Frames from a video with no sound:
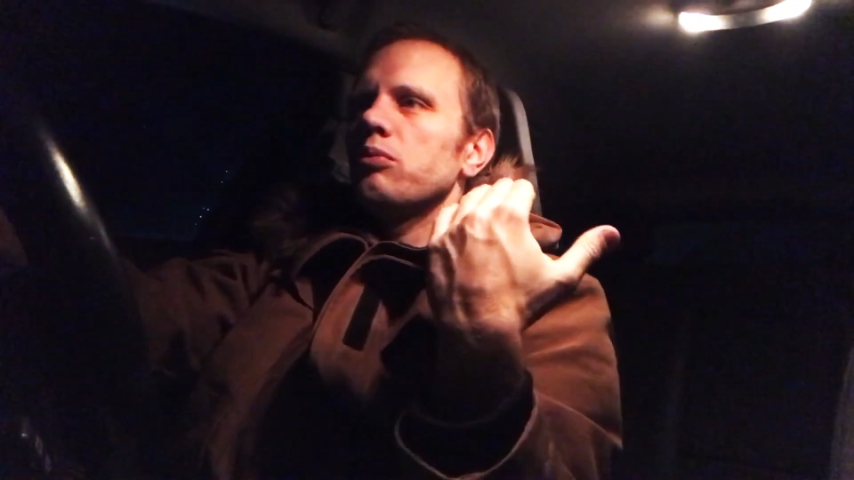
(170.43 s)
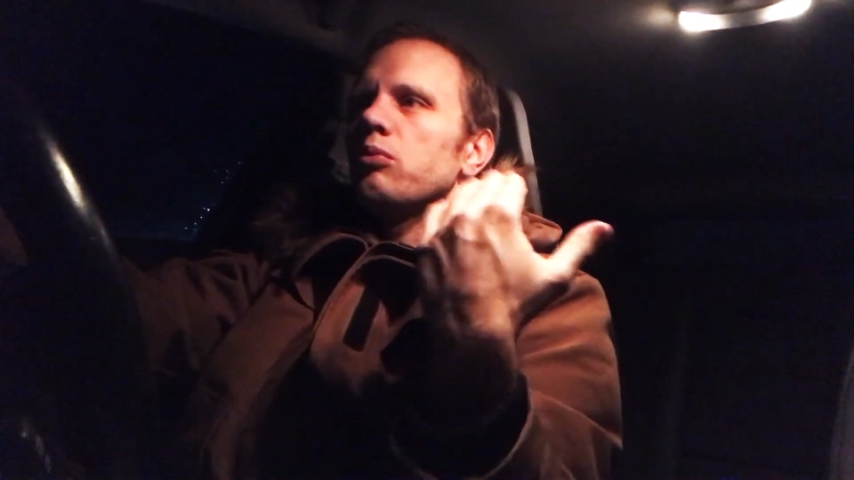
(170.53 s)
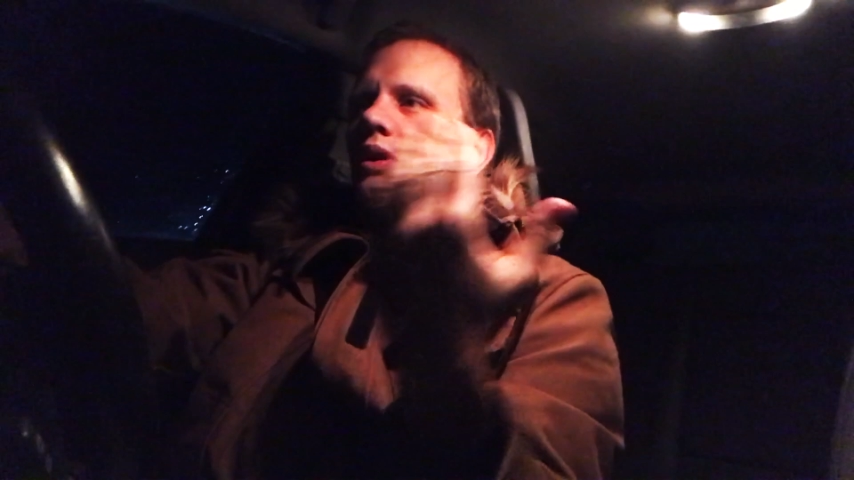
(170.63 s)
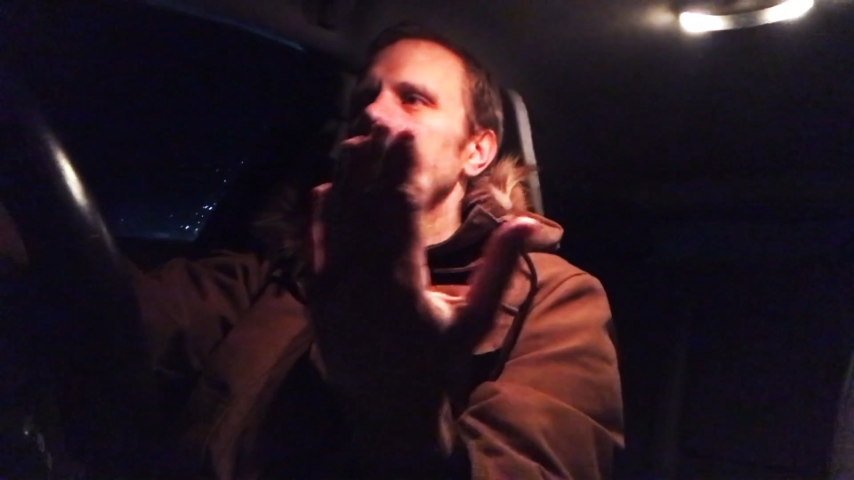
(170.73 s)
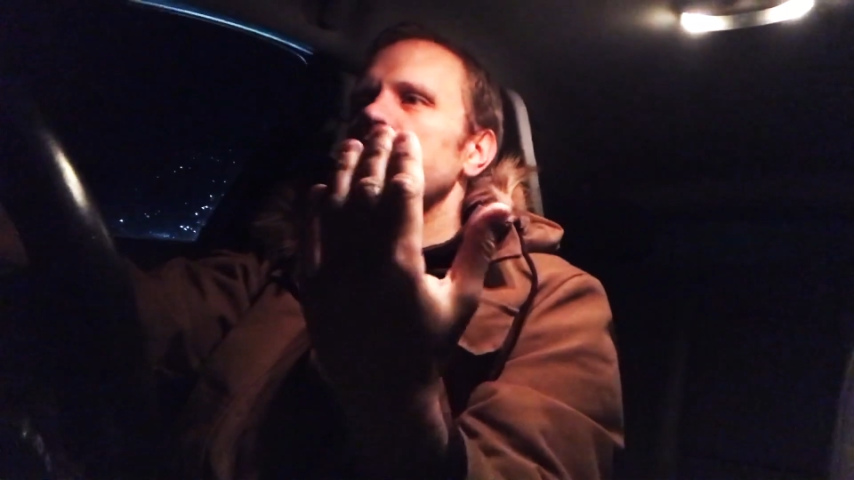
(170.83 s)

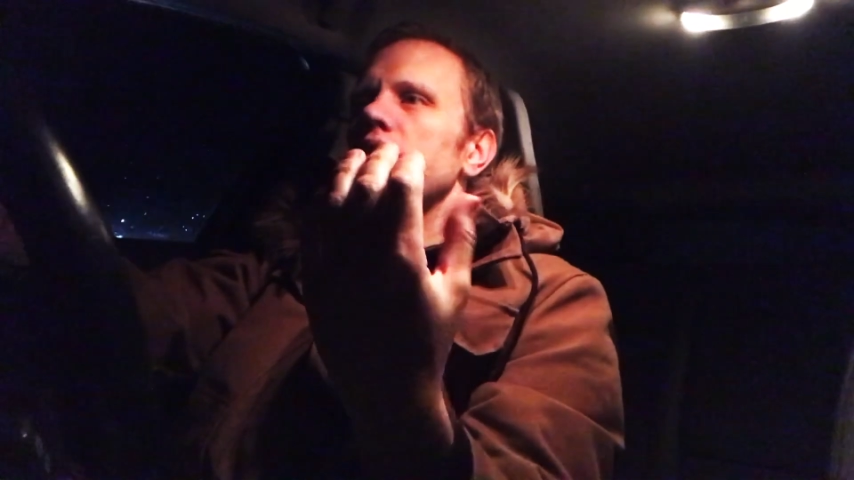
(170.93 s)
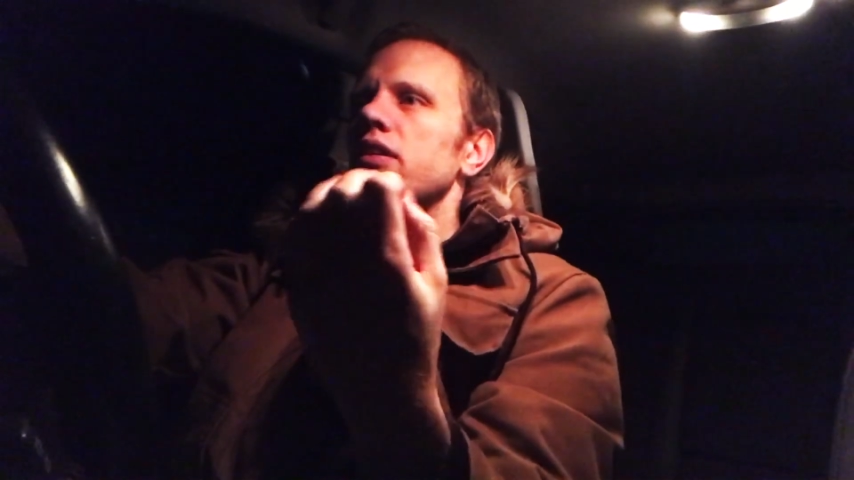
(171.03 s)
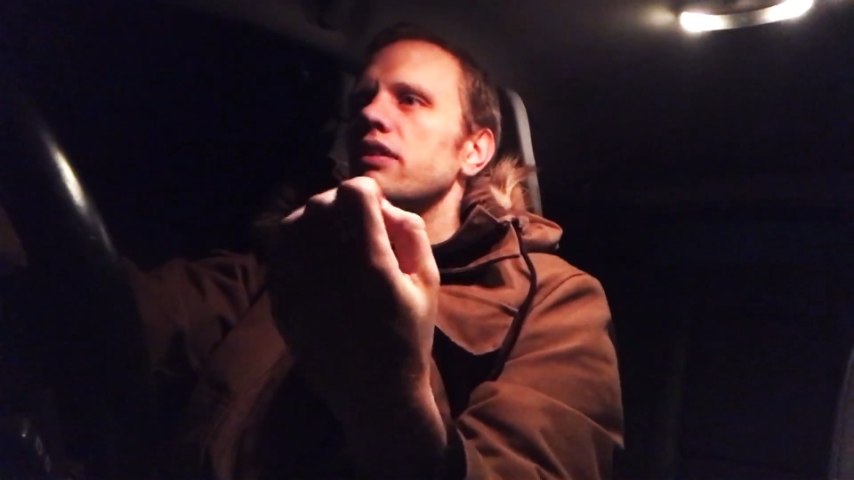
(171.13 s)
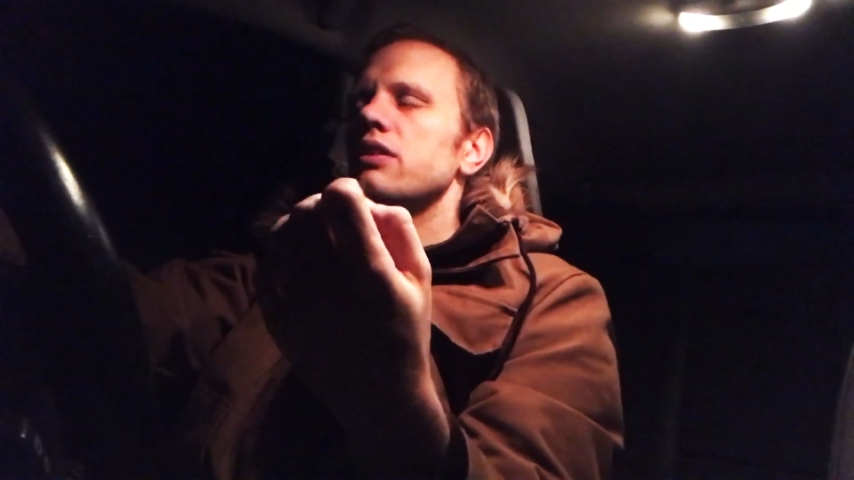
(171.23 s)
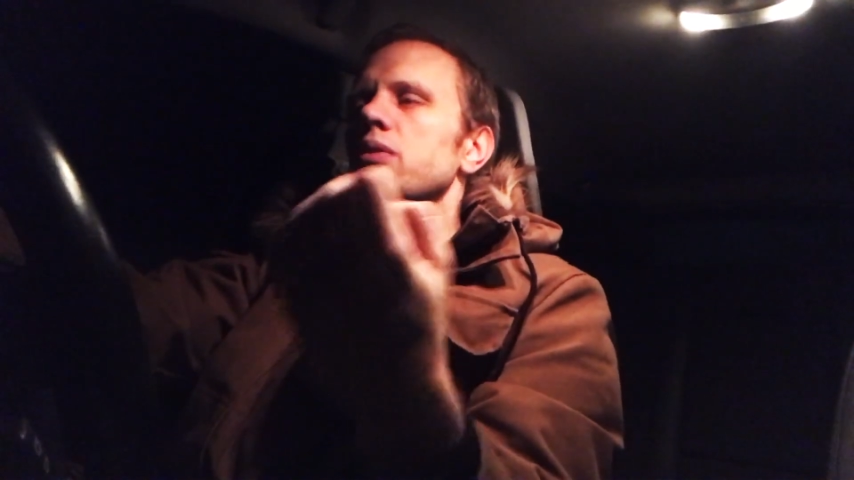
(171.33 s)

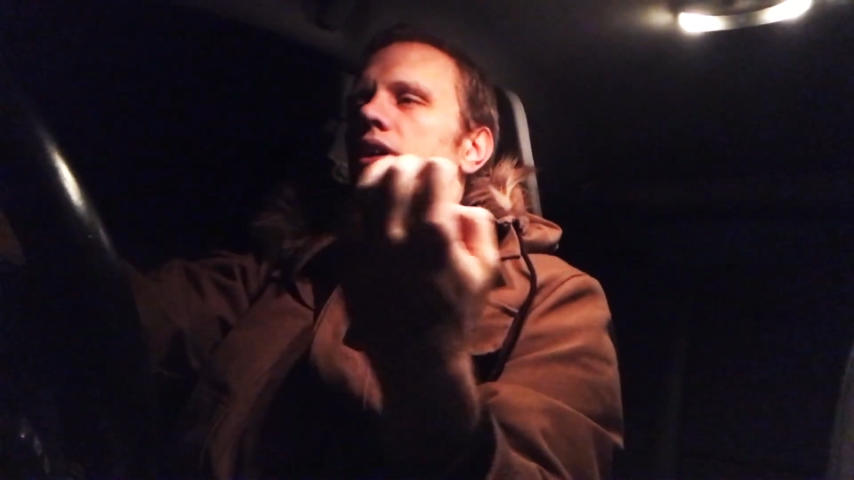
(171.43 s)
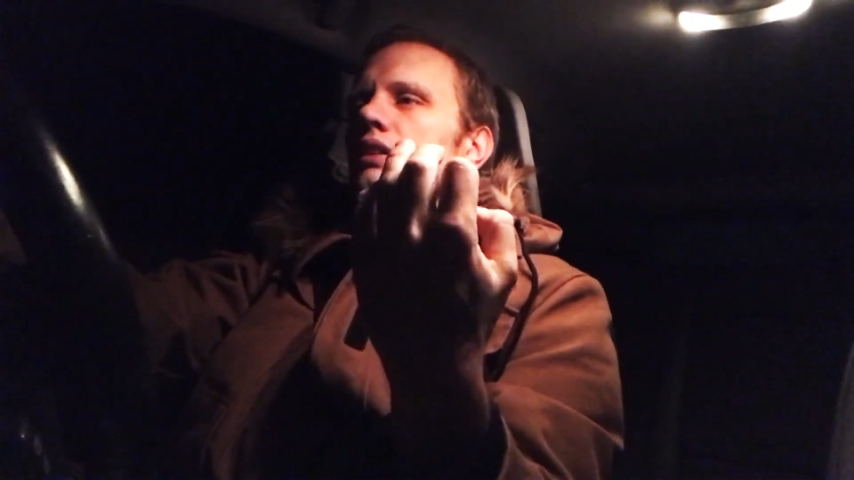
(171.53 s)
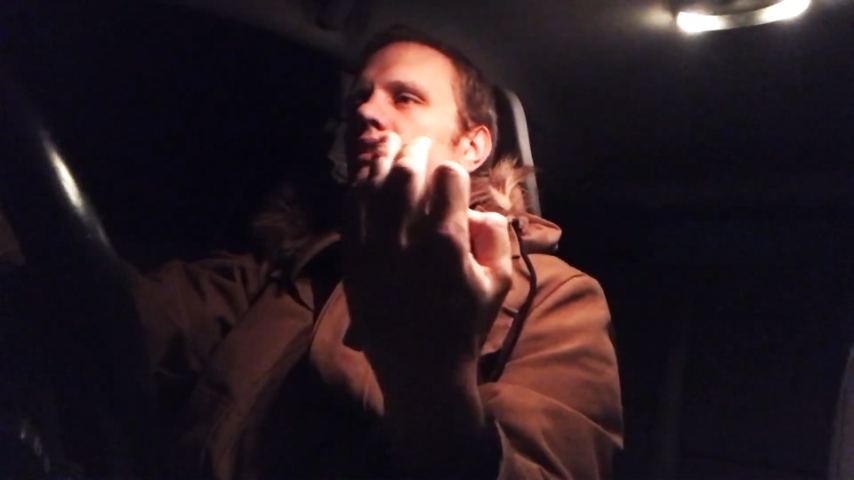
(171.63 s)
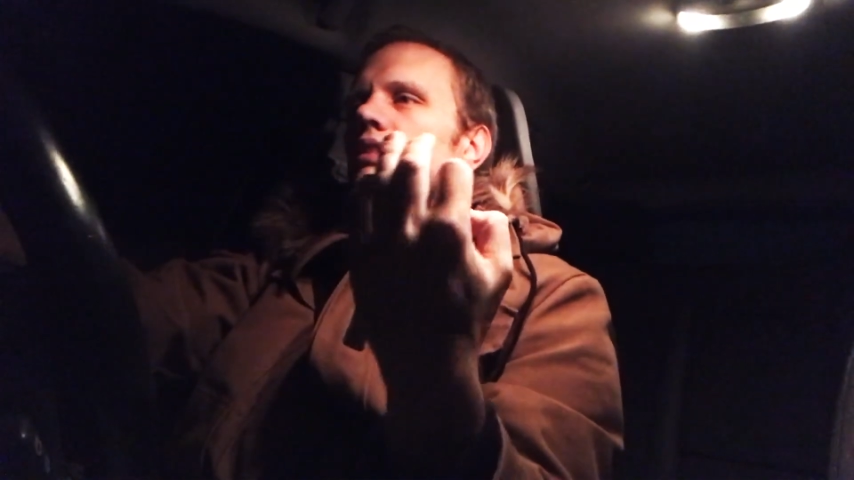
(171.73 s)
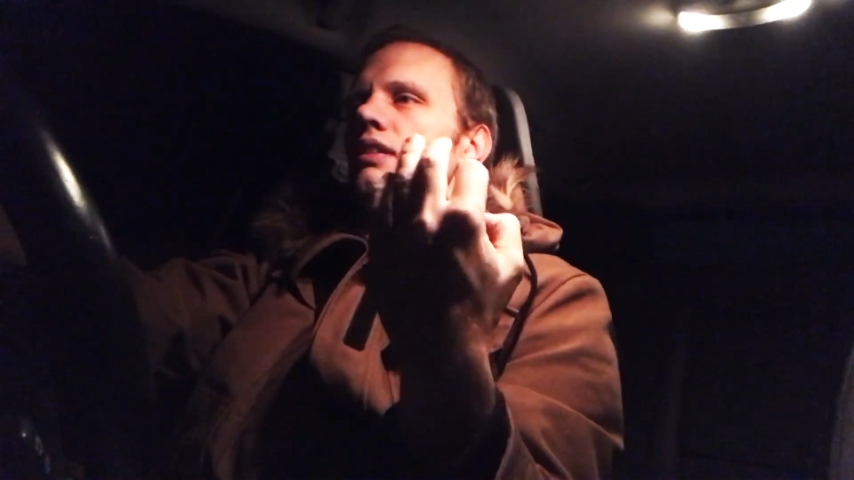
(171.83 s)
where you
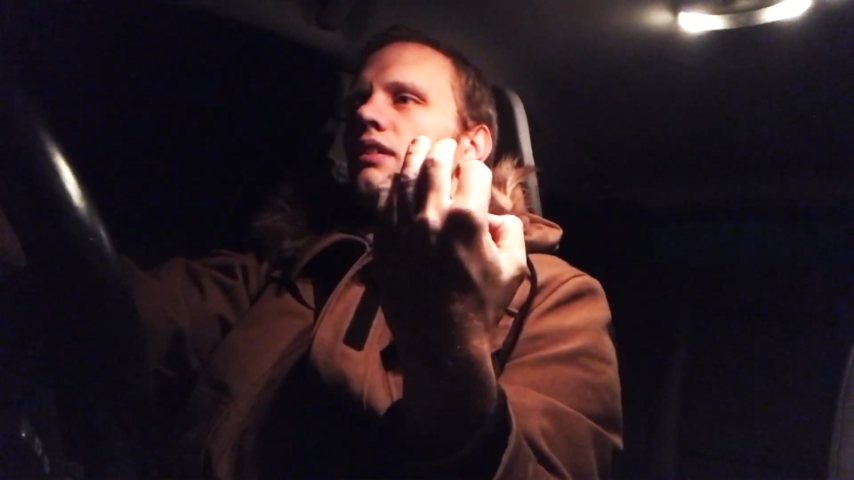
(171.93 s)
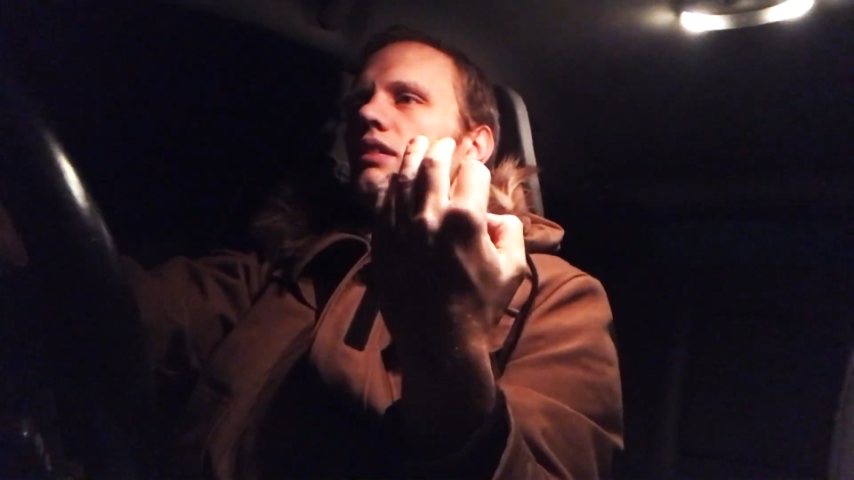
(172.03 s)
can